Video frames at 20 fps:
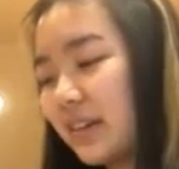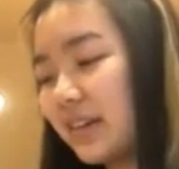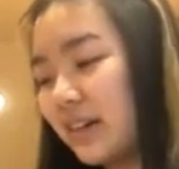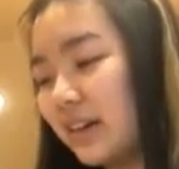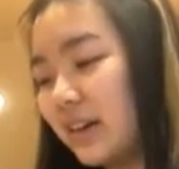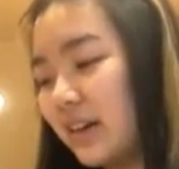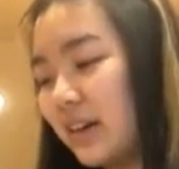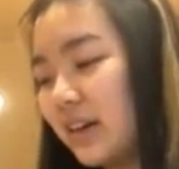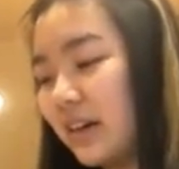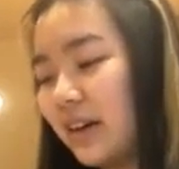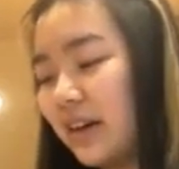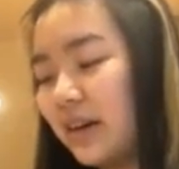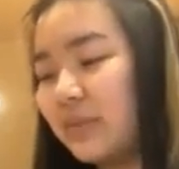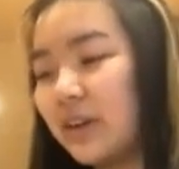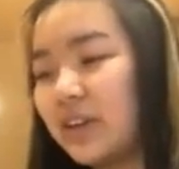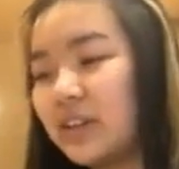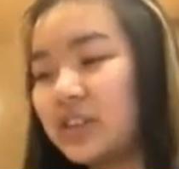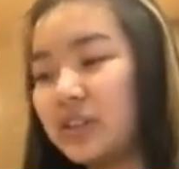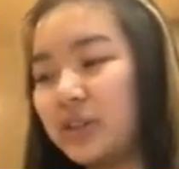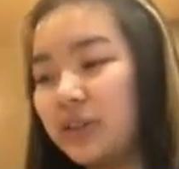I'm
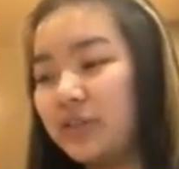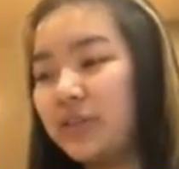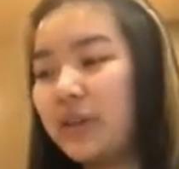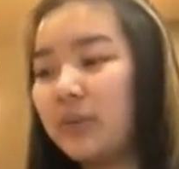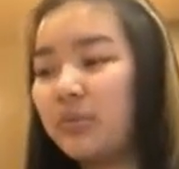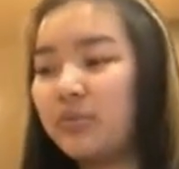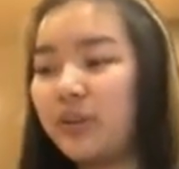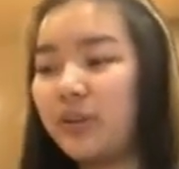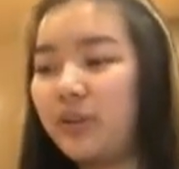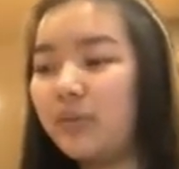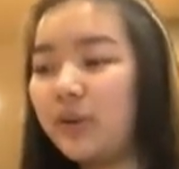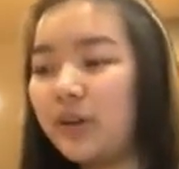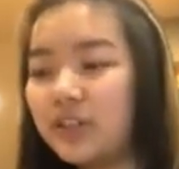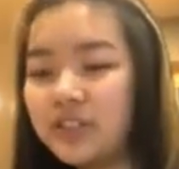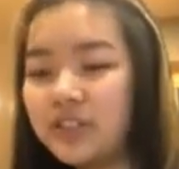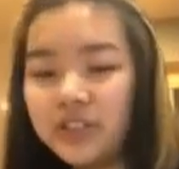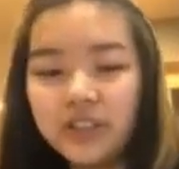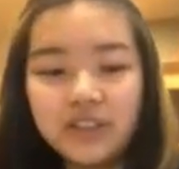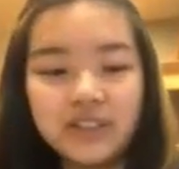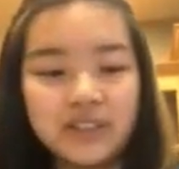not sure if they
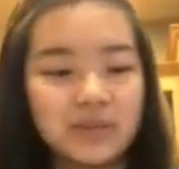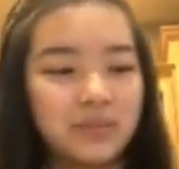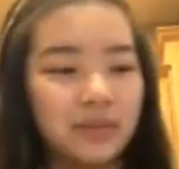pre-wash these,